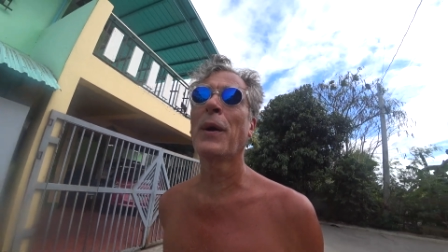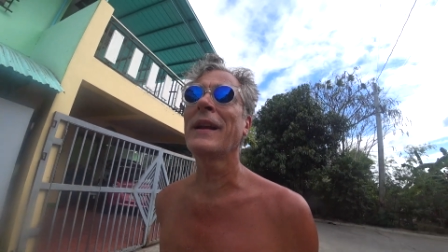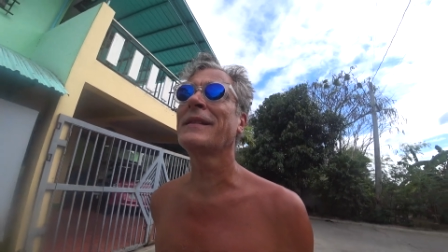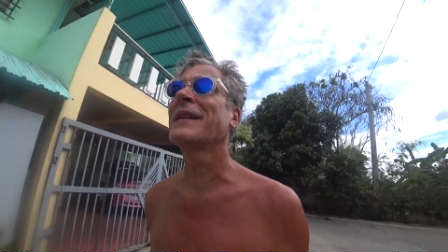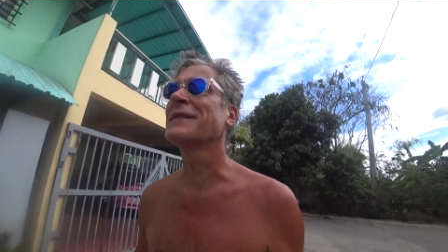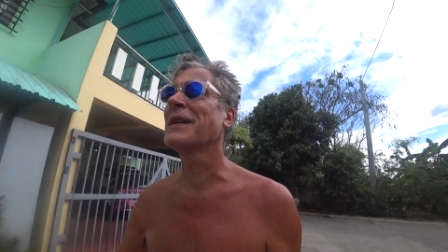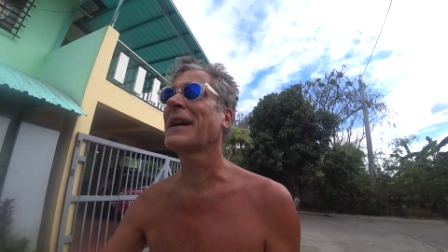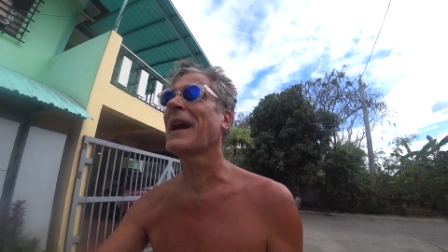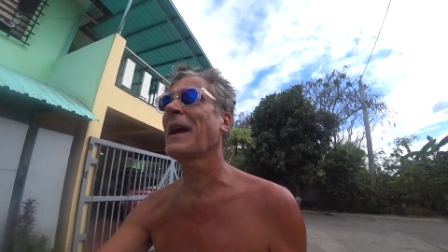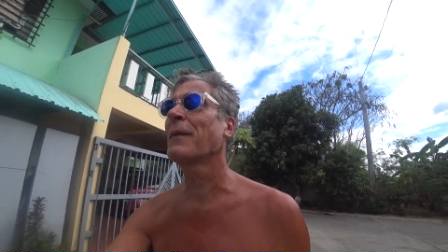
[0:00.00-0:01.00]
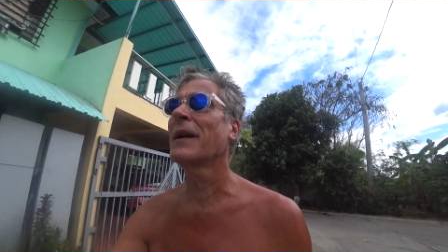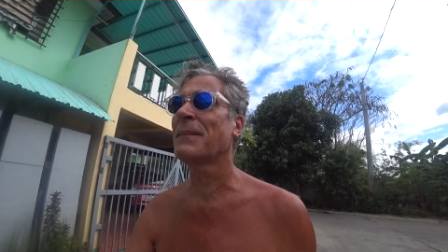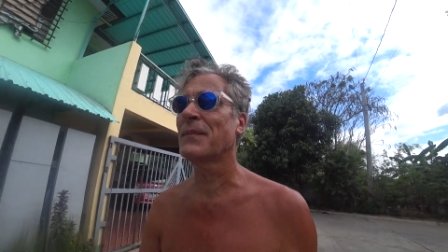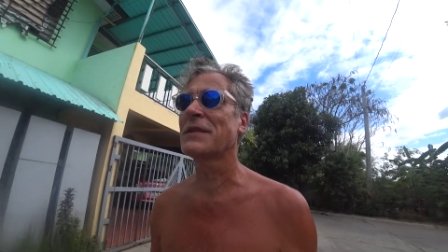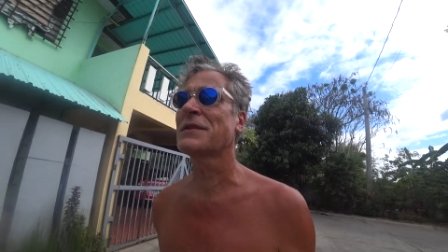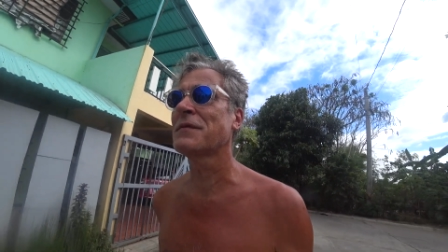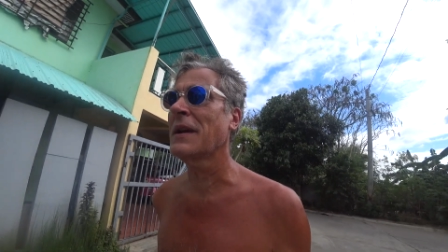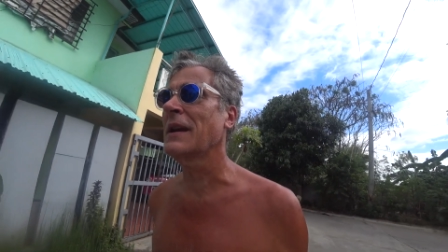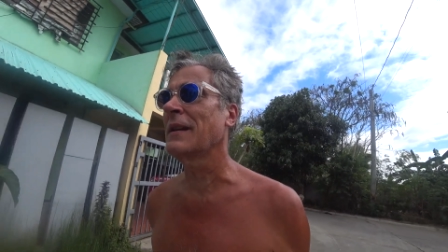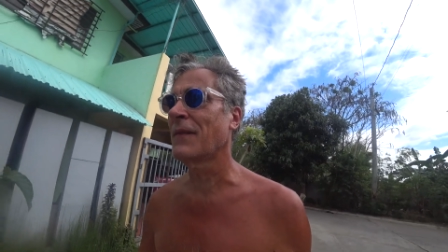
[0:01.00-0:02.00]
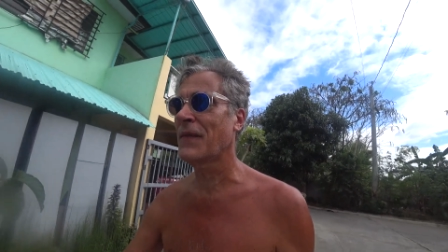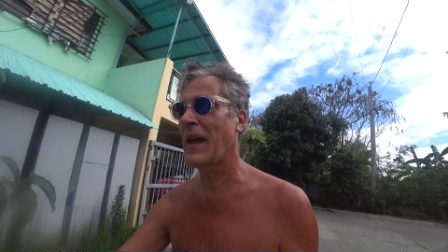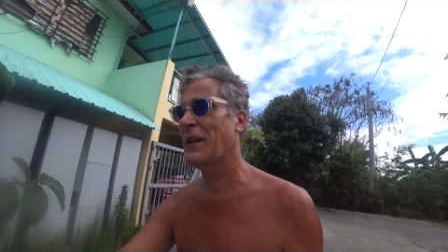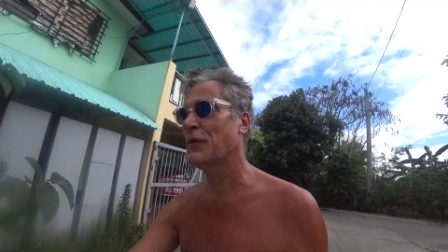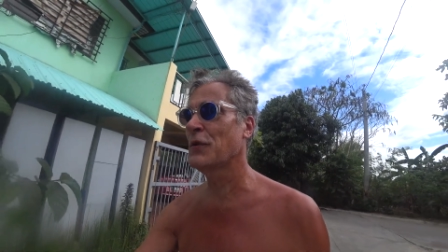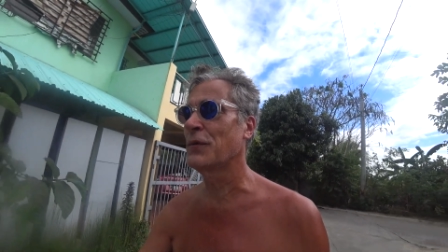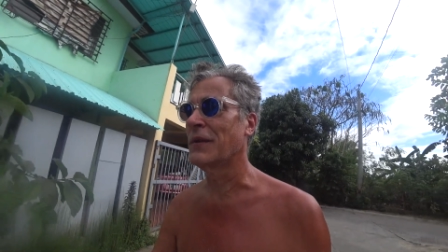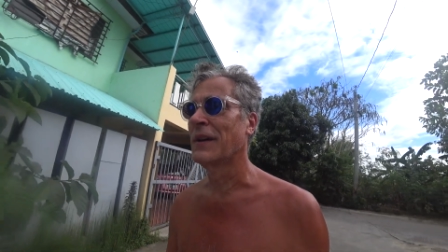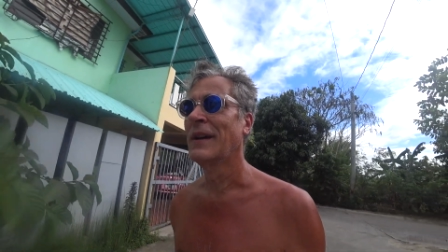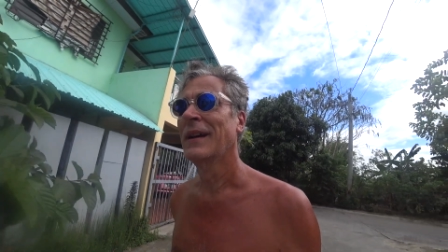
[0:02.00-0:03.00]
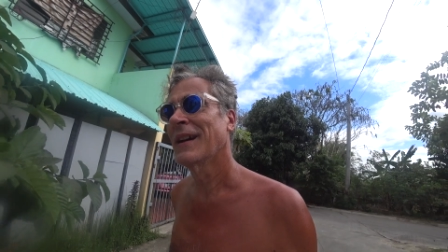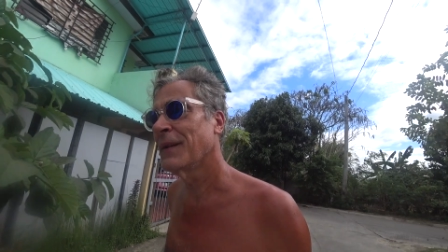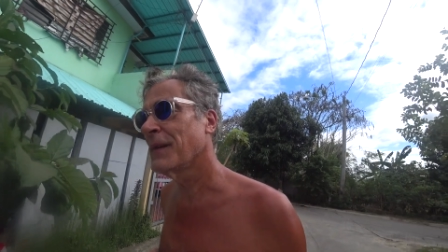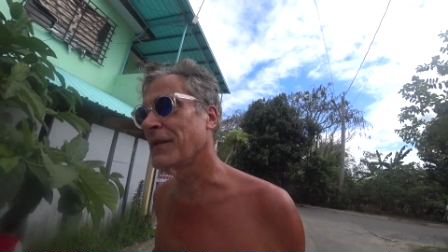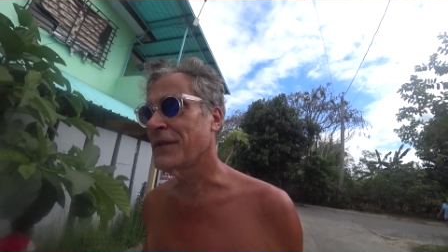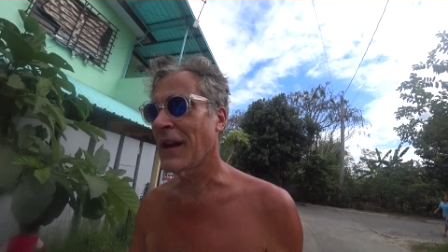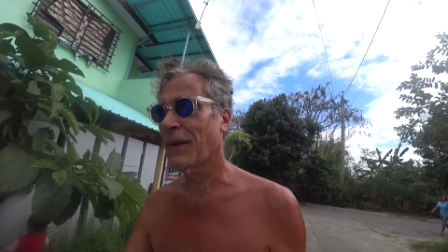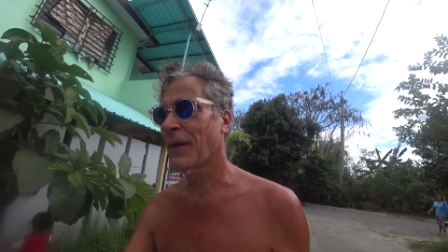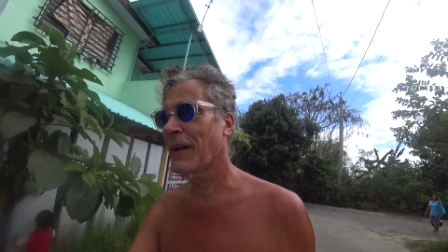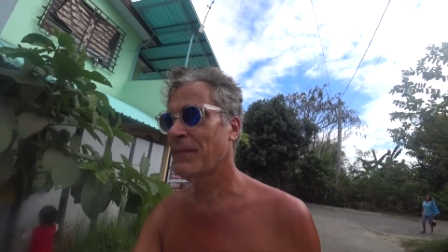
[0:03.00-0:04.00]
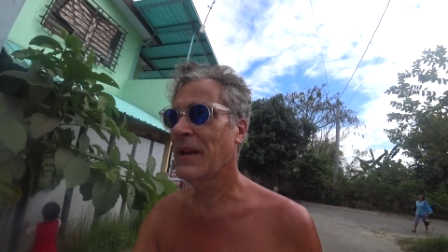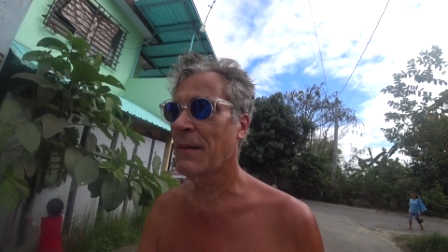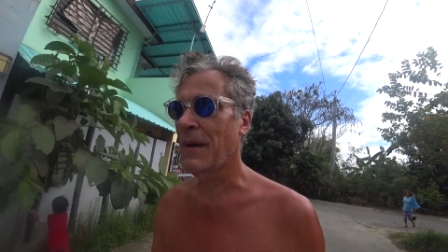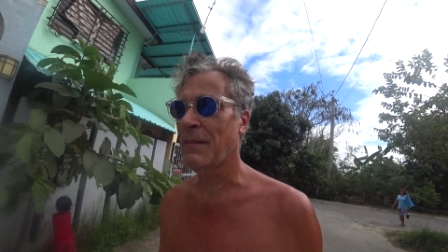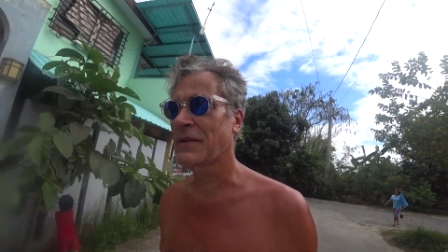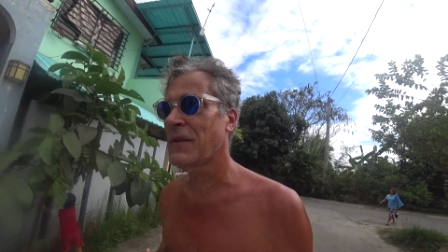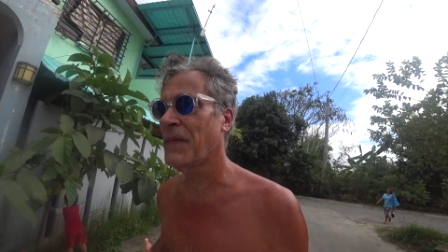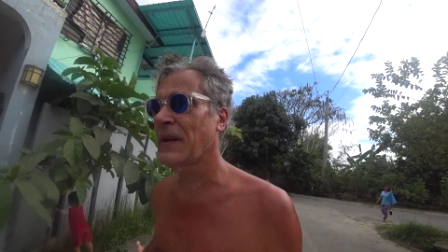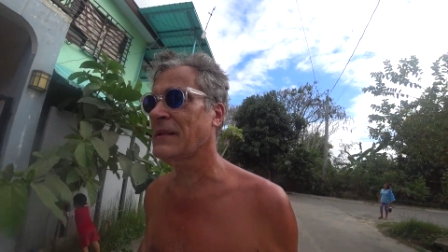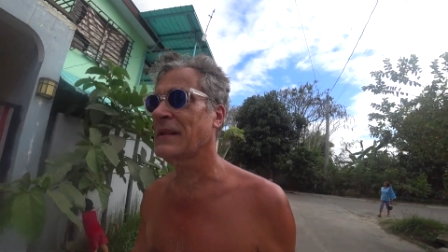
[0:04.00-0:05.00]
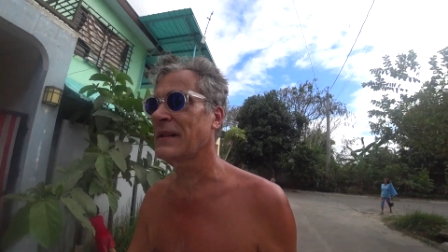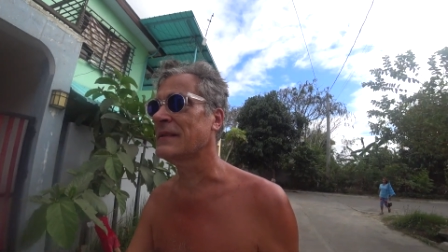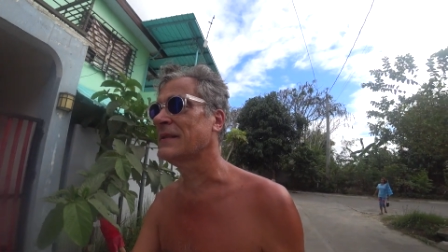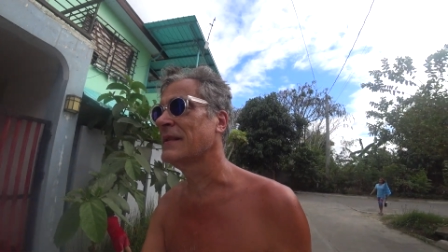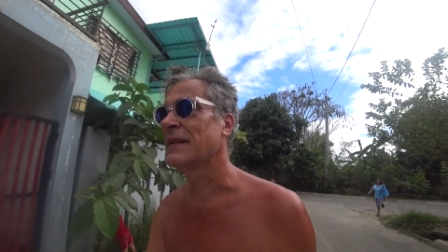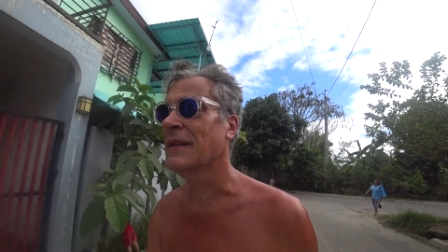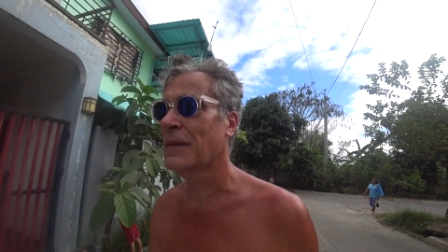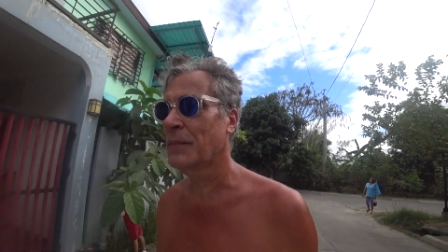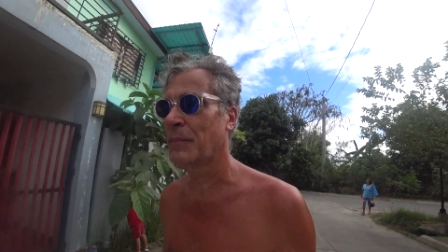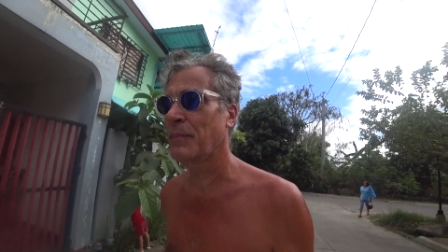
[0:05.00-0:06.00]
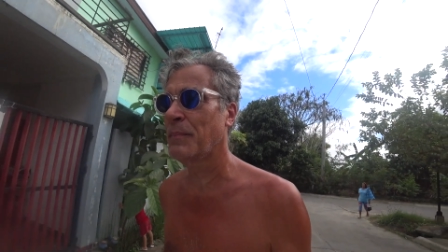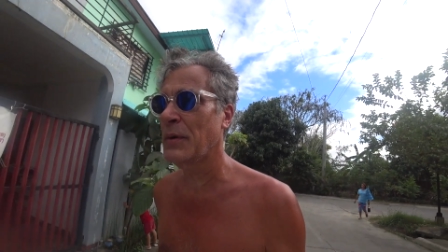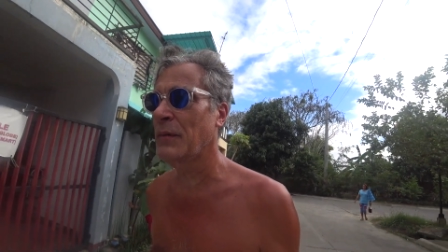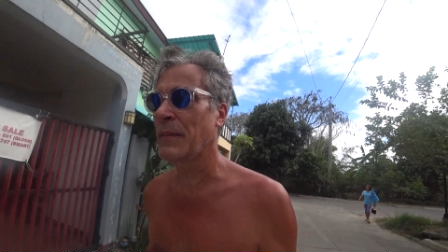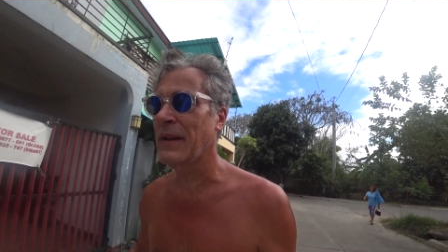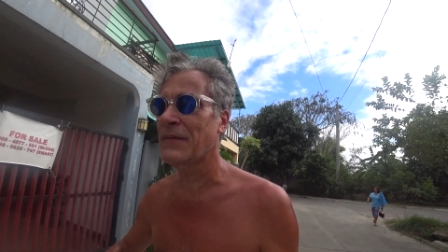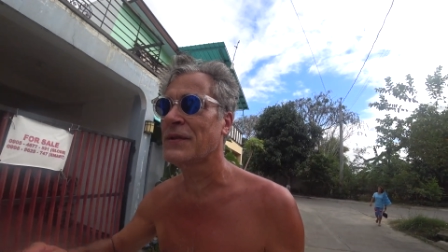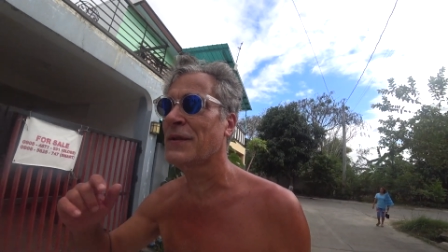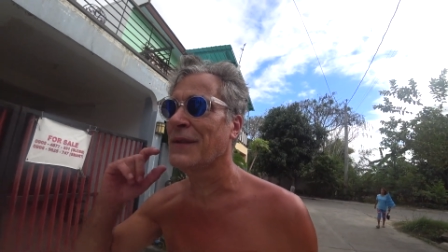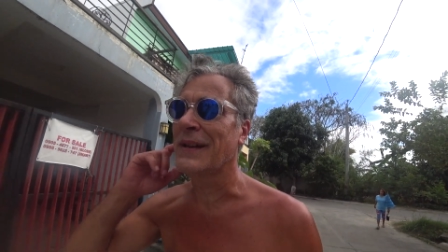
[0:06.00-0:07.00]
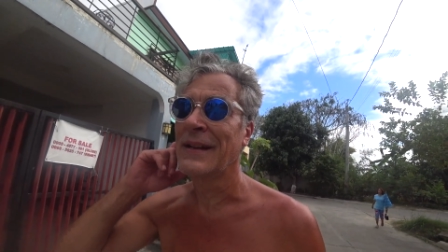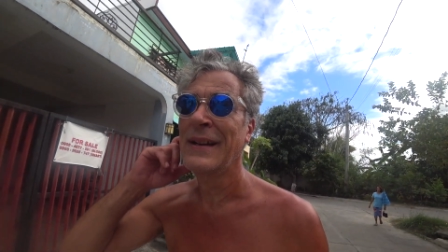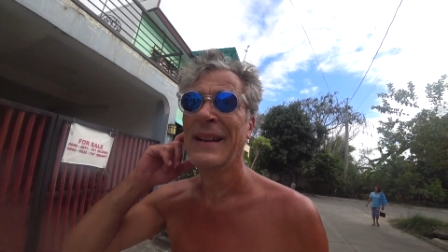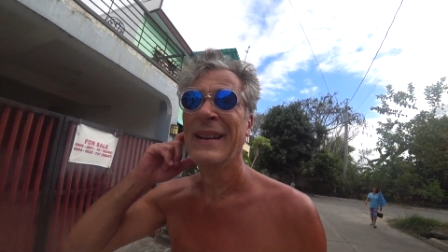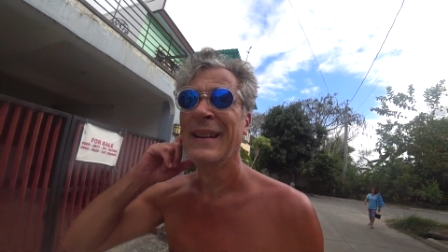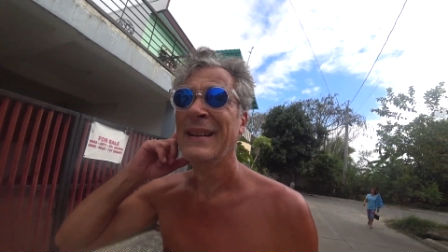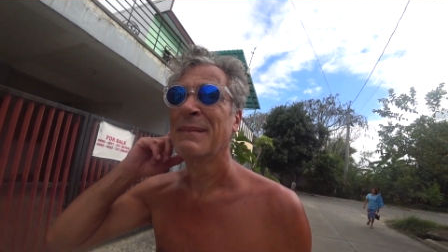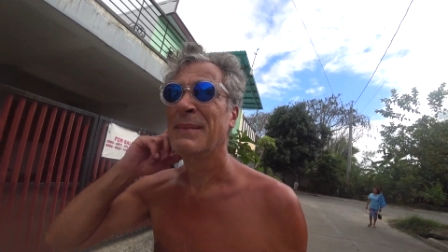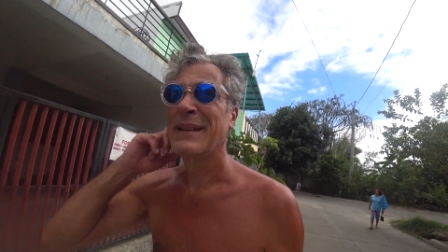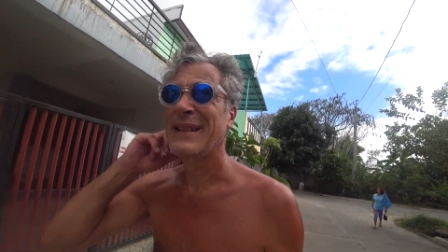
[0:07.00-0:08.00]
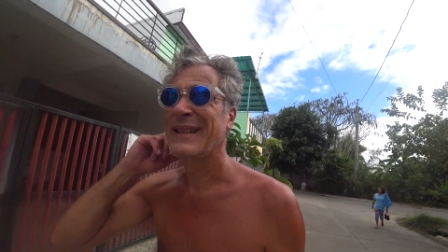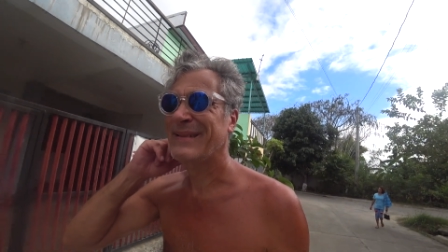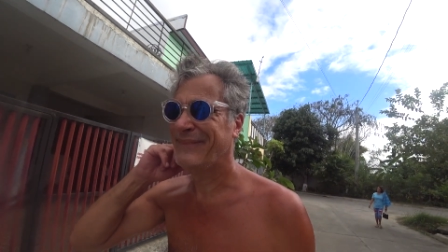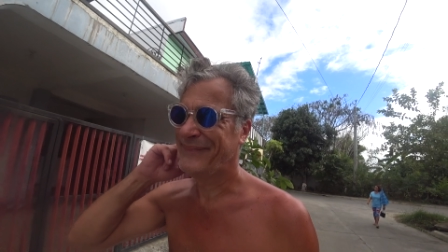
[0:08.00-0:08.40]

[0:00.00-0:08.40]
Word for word: right, there's a guy right up the street, a fan dude. I'd rather take it right up to him. How much to fix this? You know, boom, end of story. But uh,